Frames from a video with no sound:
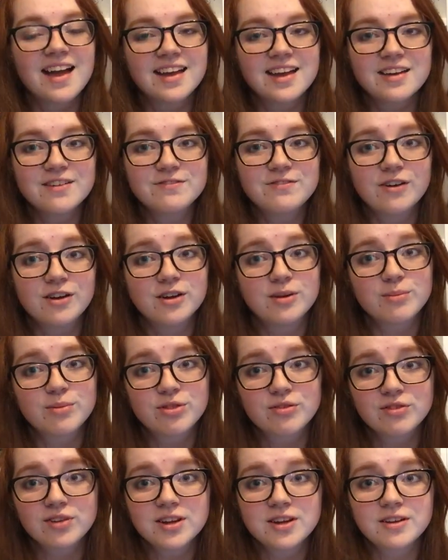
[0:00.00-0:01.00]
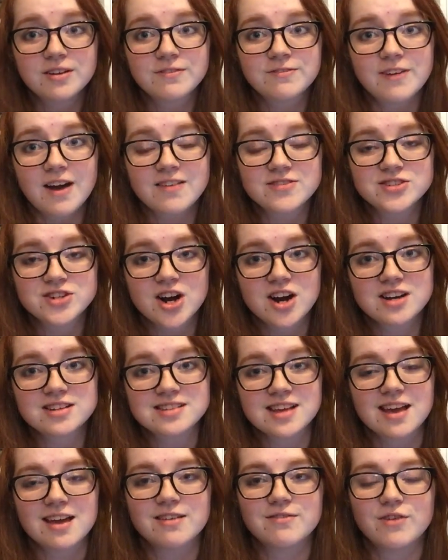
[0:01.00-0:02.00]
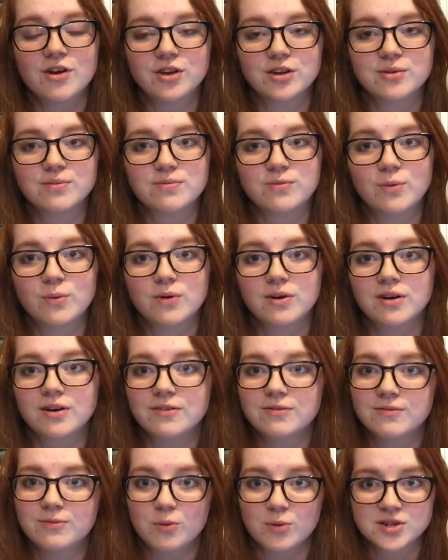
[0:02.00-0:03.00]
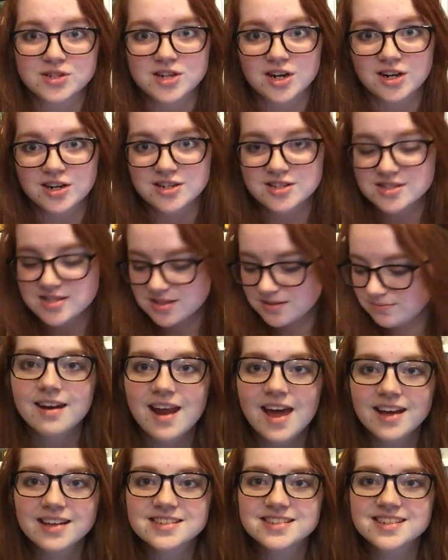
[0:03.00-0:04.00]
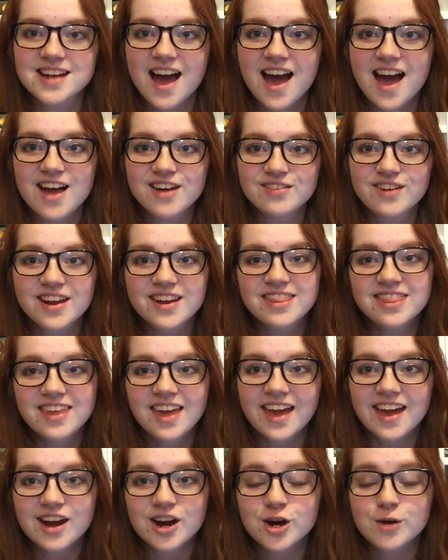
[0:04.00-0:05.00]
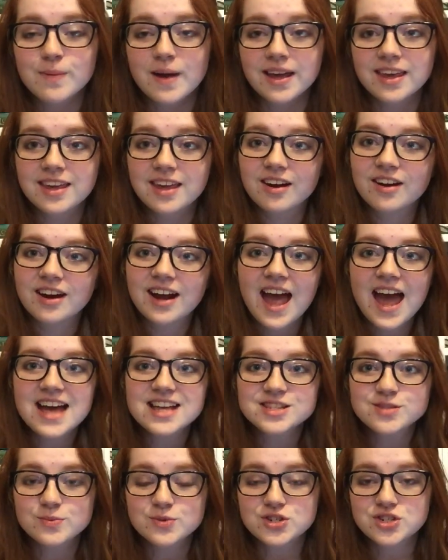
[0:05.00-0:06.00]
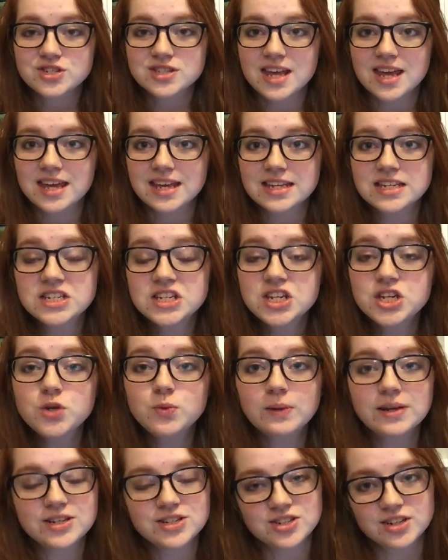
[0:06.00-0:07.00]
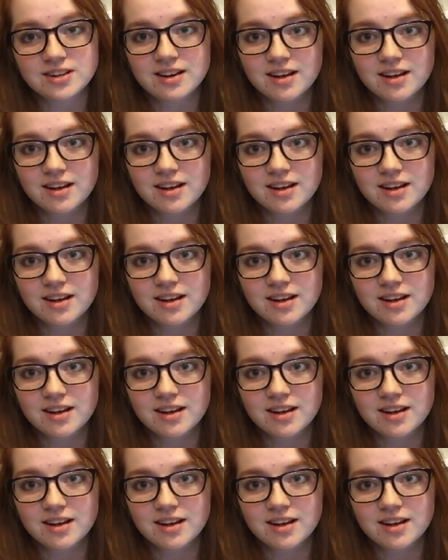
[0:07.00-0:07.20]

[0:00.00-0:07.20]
I gave Volume 3 5 stars and Volume 4 4 stars. Next, I read The Air by Kiara Cass, which is a continuation